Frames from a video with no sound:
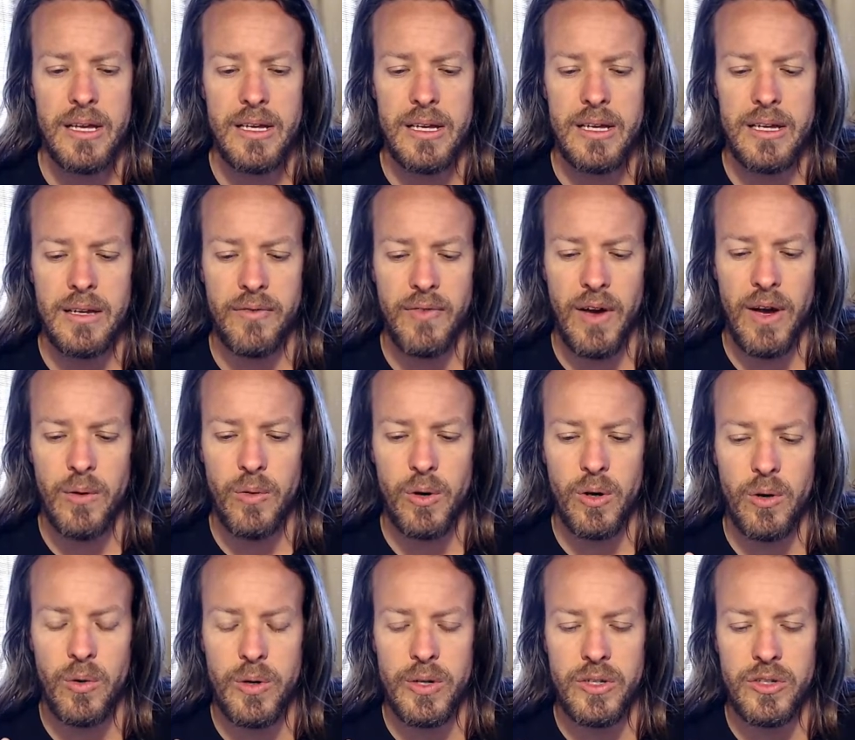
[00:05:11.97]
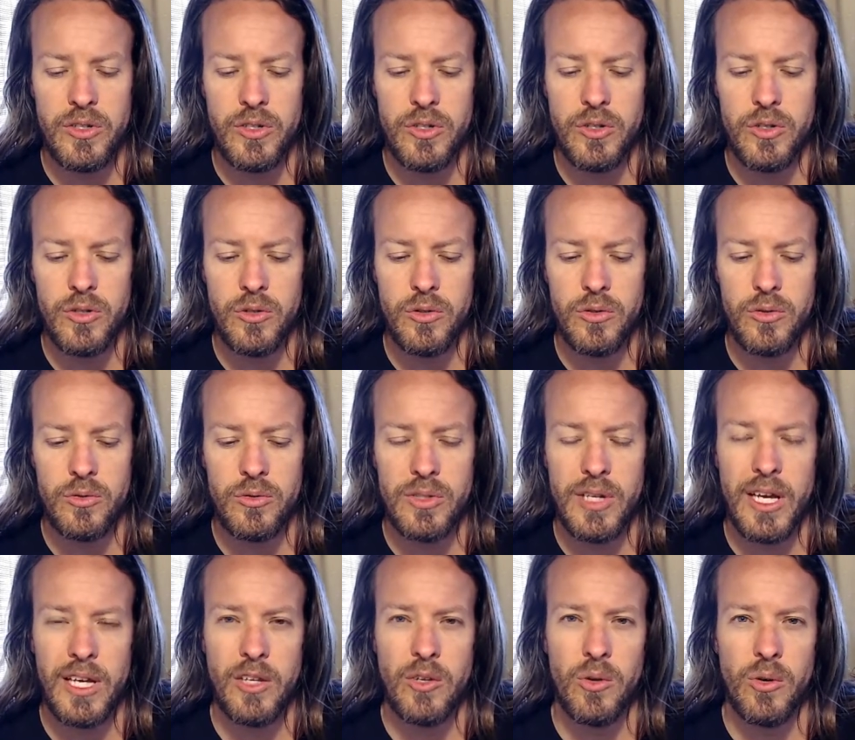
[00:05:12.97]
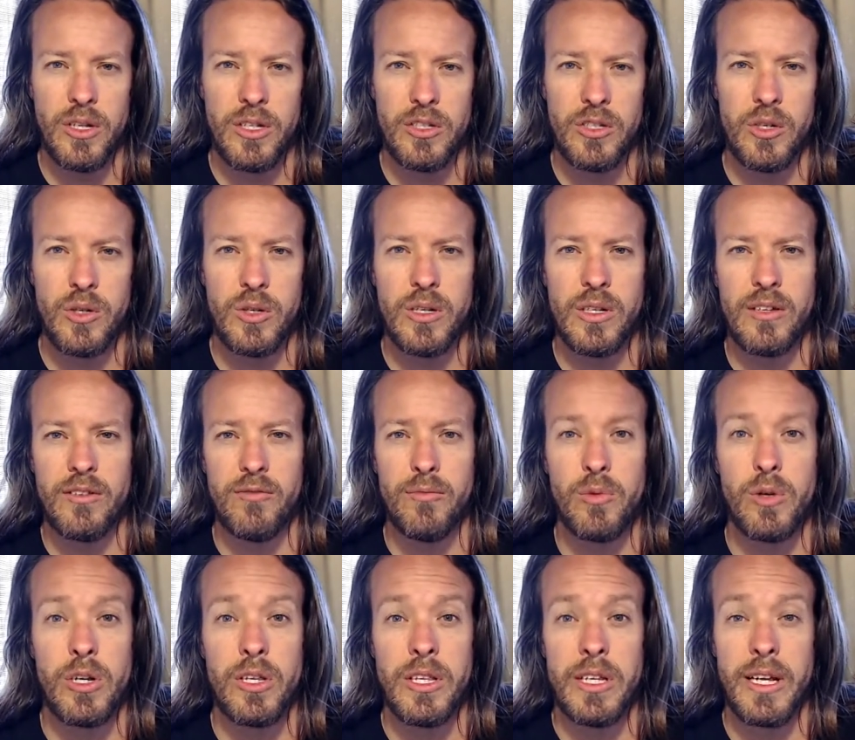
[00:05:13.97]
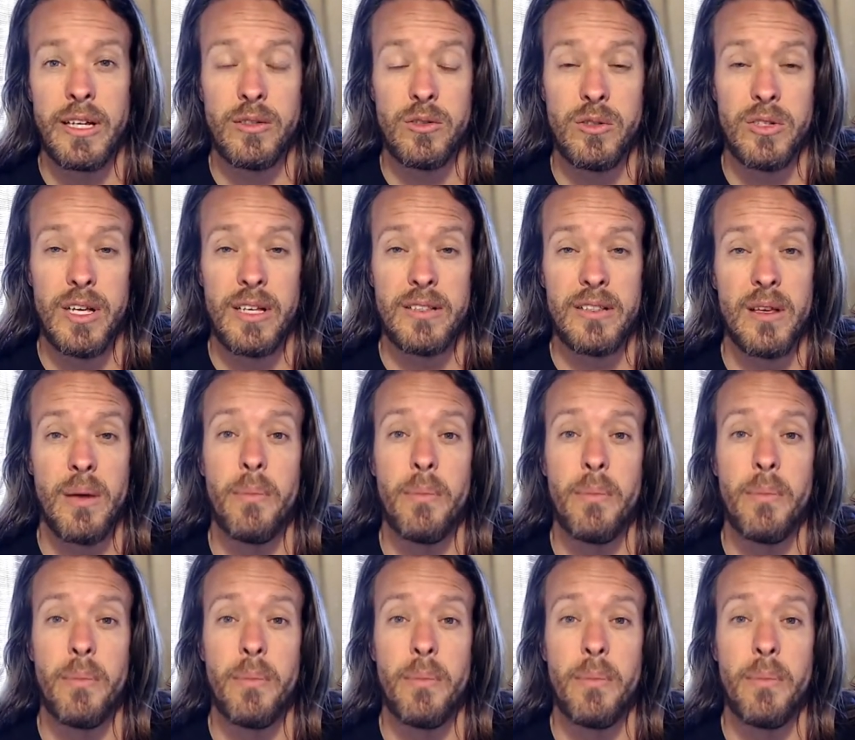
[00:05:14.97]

if I were going to take you on a journey of breathing exercises,